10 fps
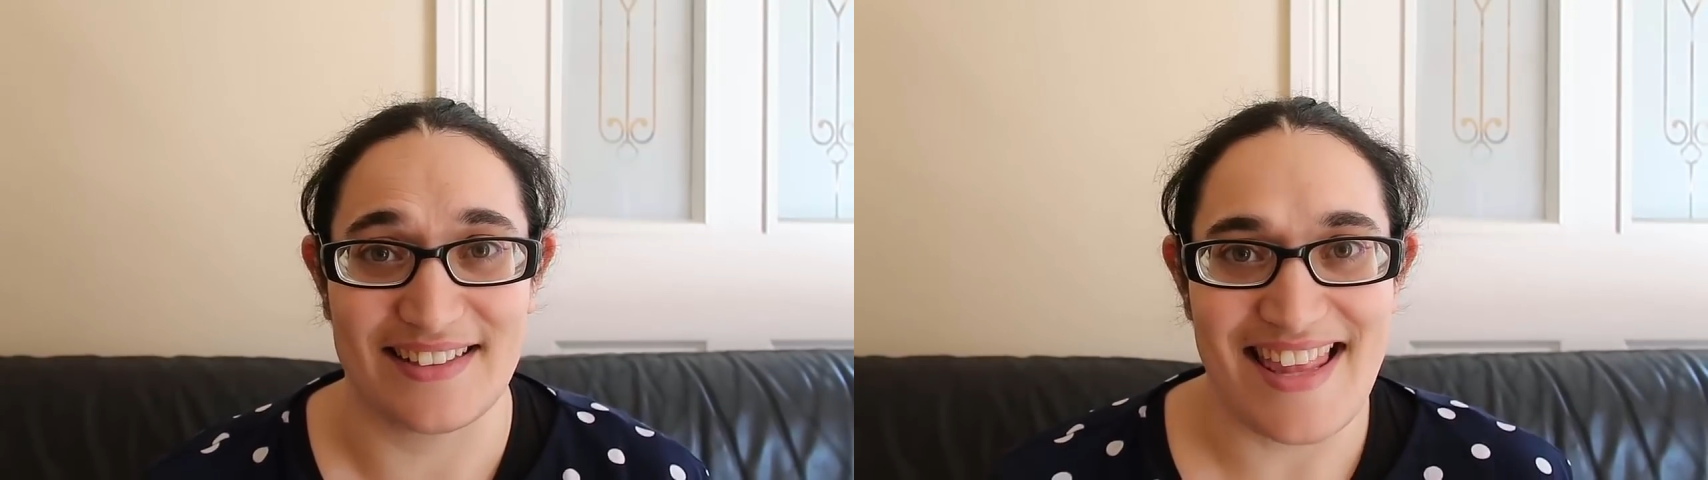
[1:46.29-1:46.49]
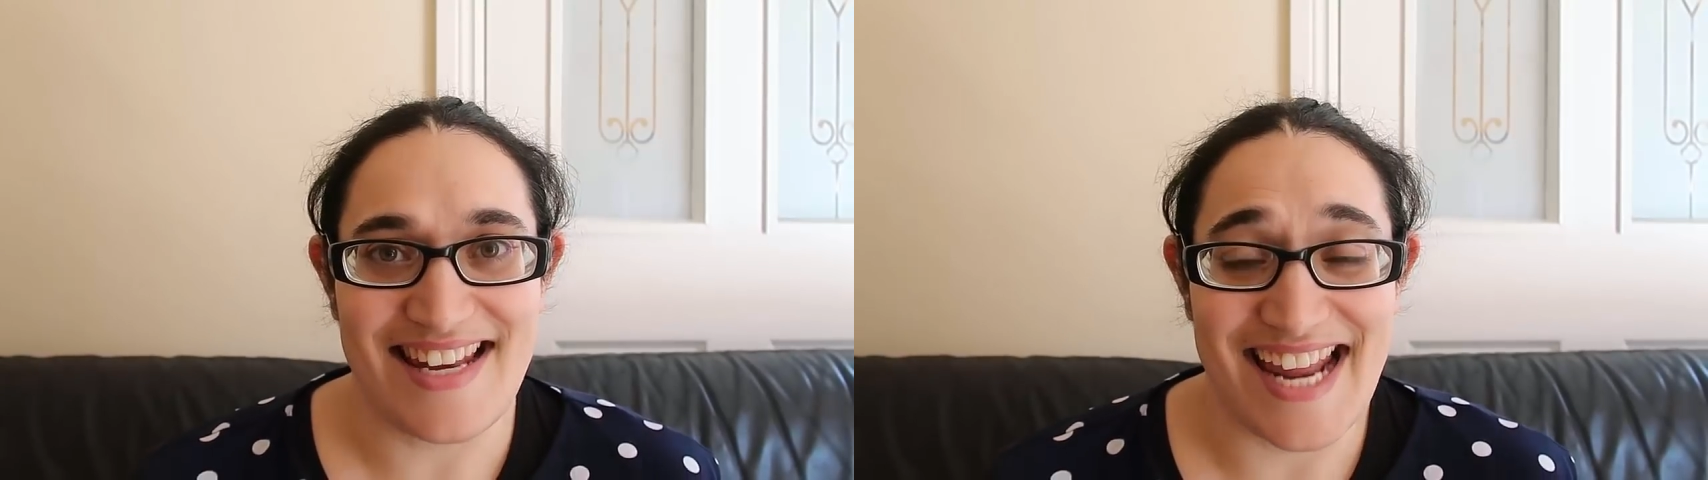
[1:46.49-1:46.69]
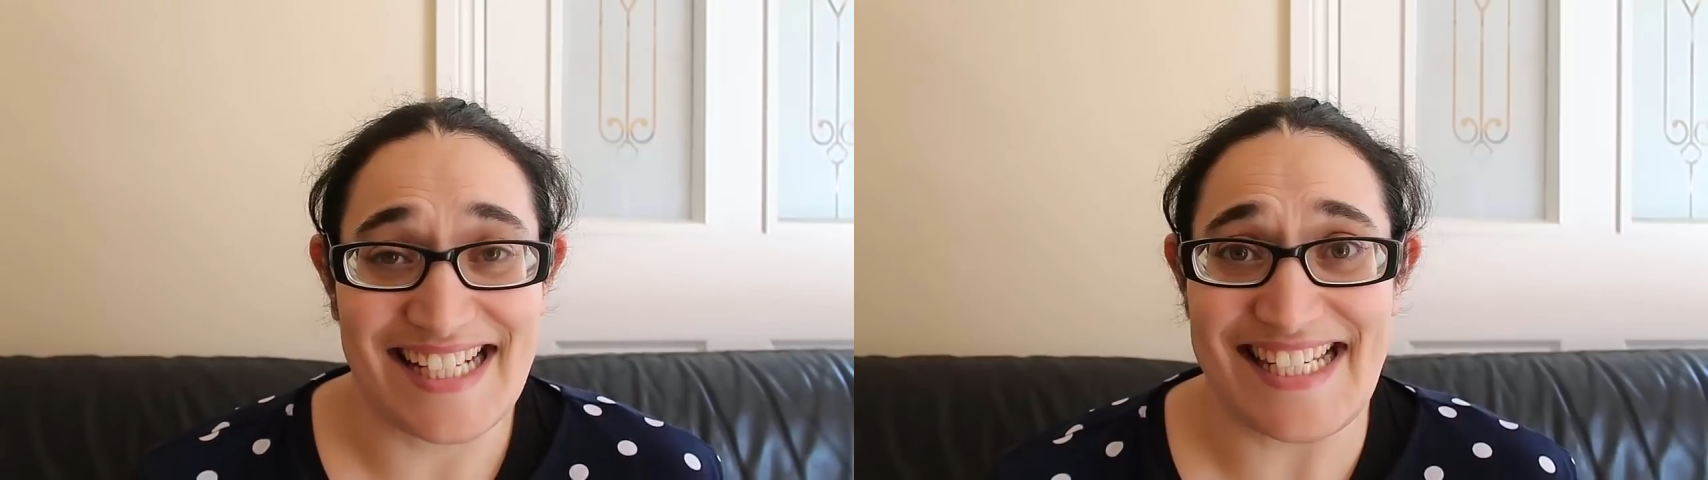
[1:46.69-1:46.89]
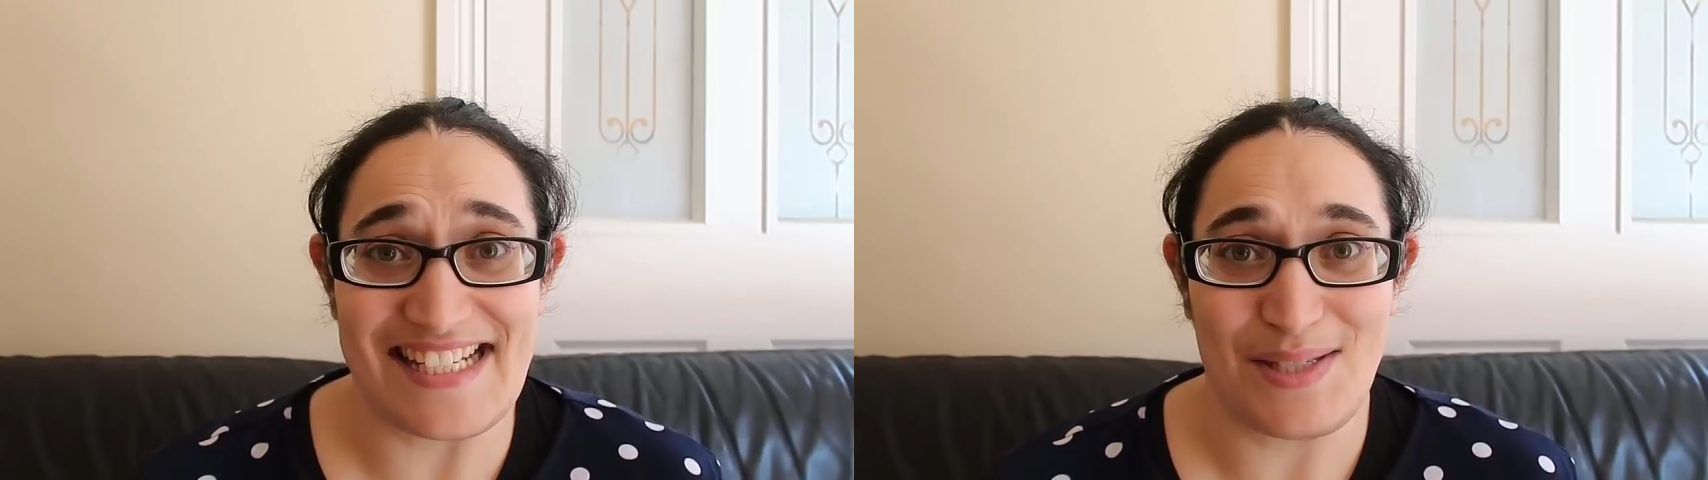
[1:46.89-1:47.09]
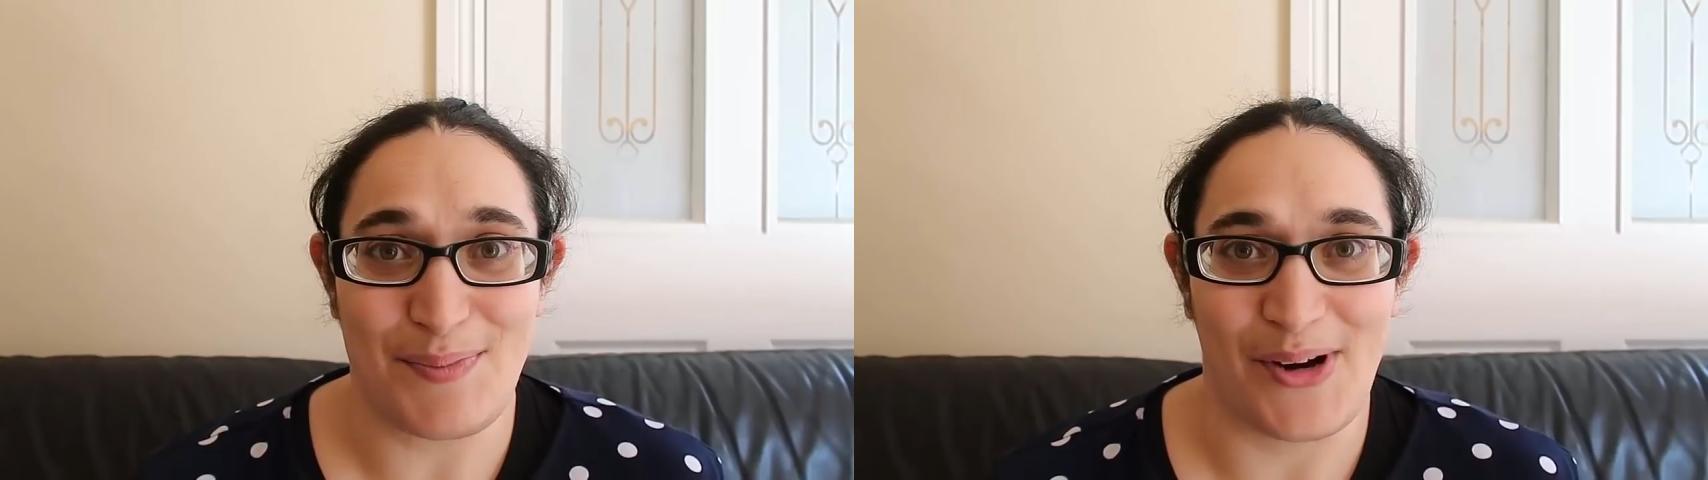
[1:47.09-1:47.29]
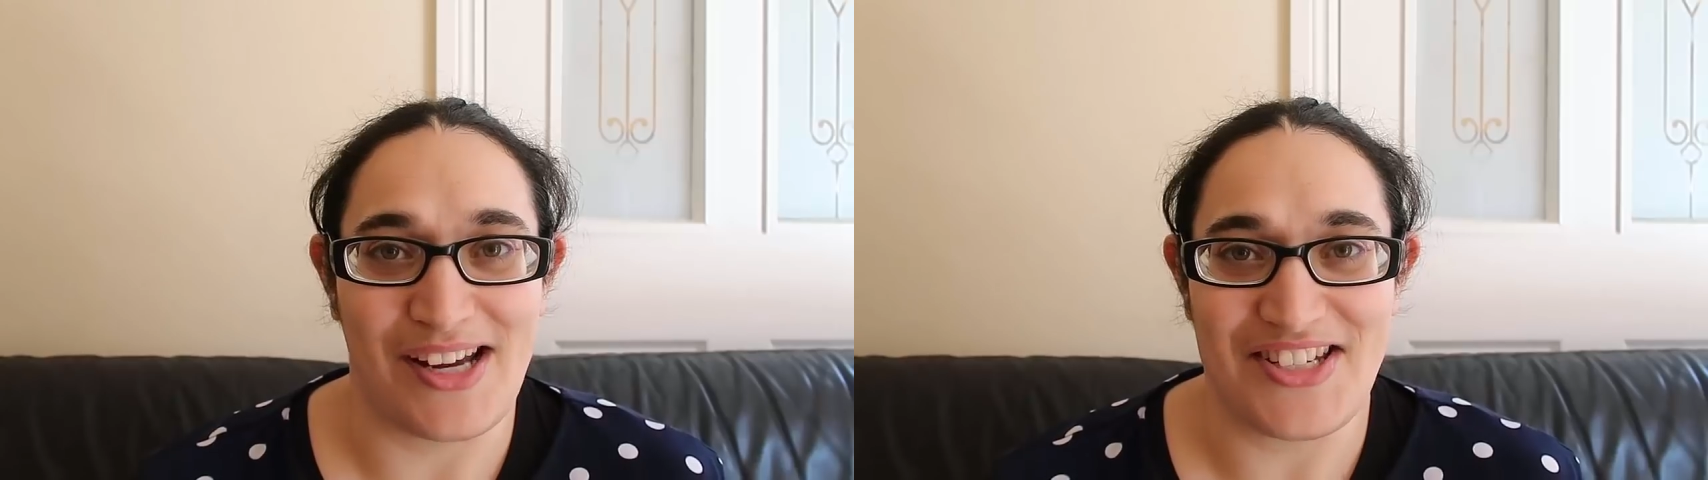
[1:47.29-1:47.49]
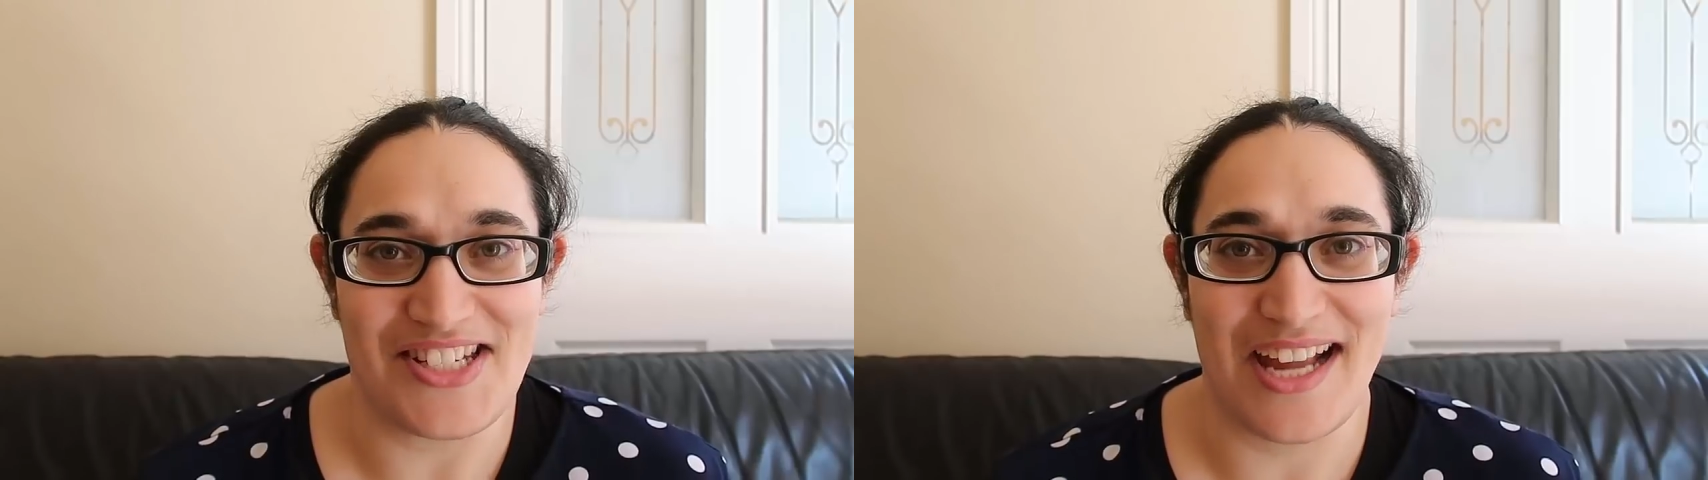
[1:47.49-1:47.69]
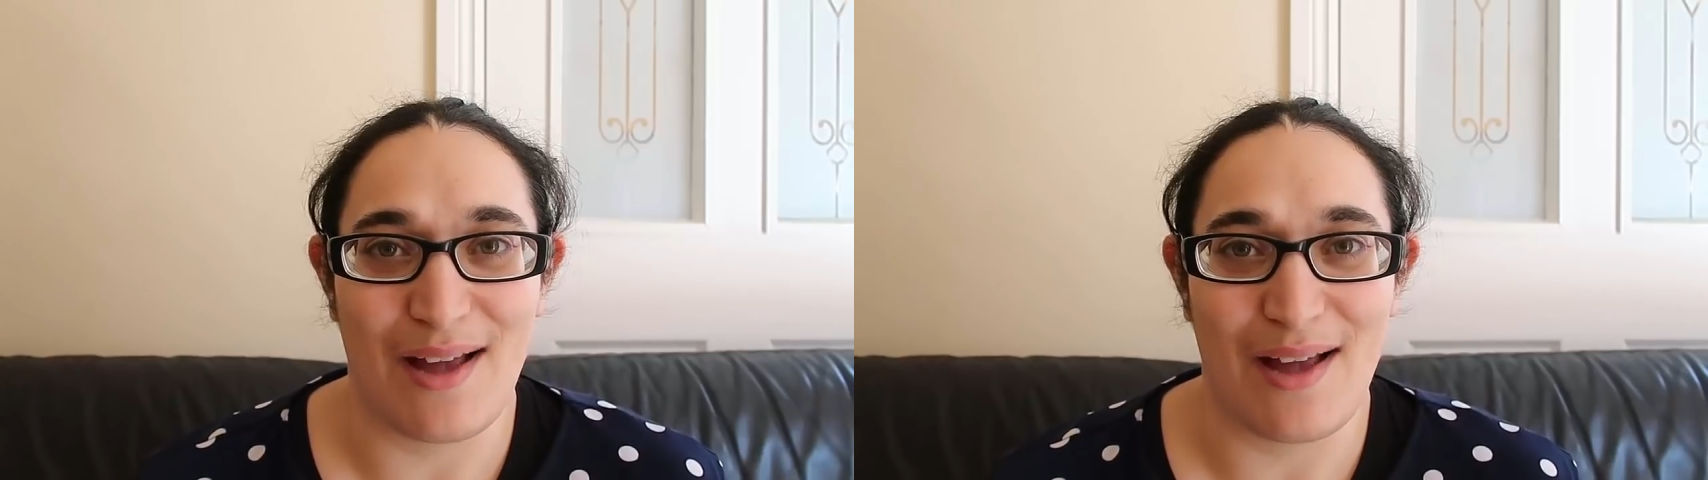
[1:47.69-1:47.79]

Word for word: And the next inspiration